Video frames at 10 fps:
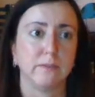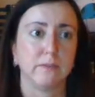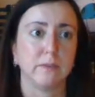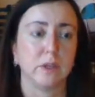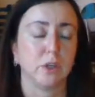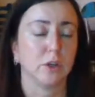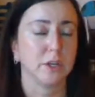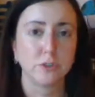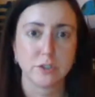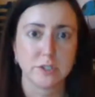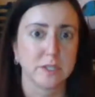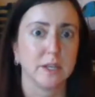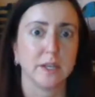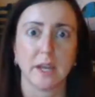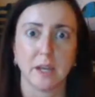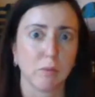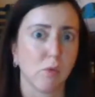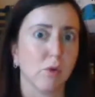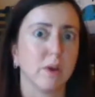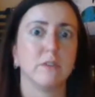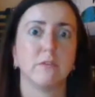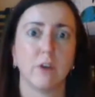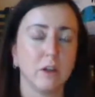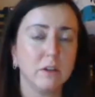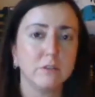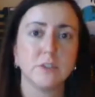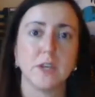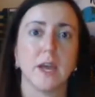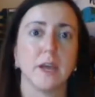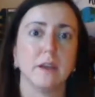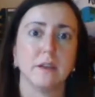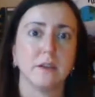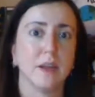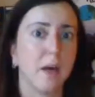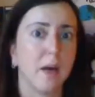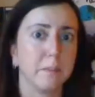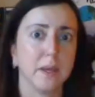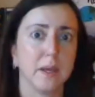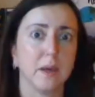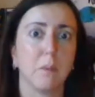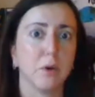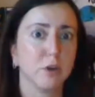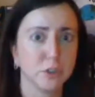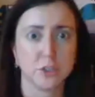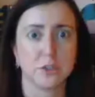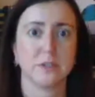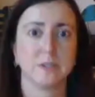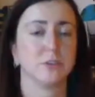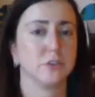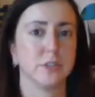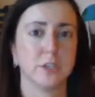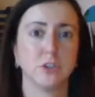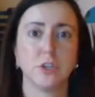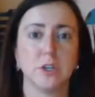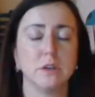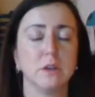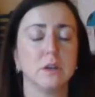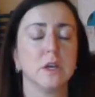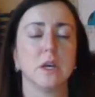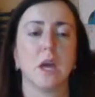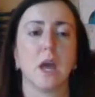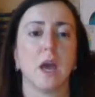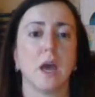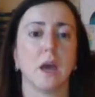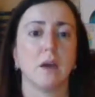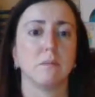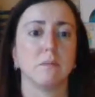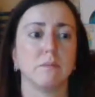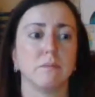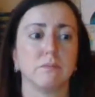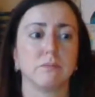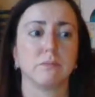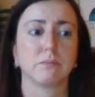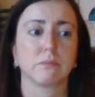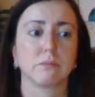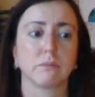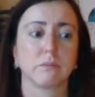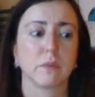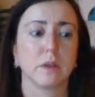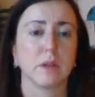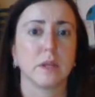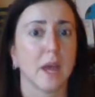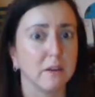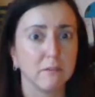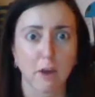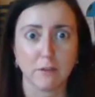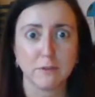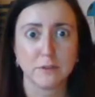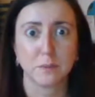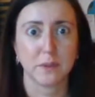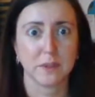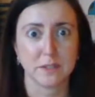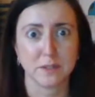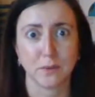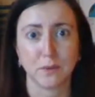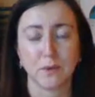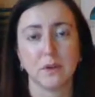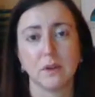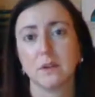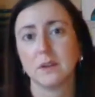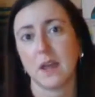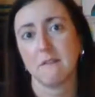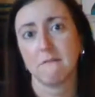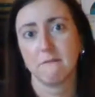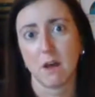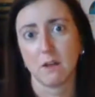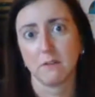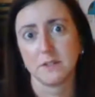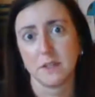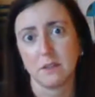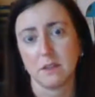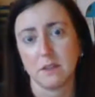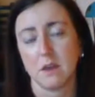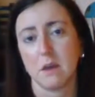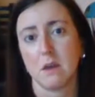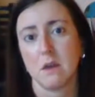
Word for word: you're interested in getting more involved and in helping push this legislation, um, get involved with this local, get involved in the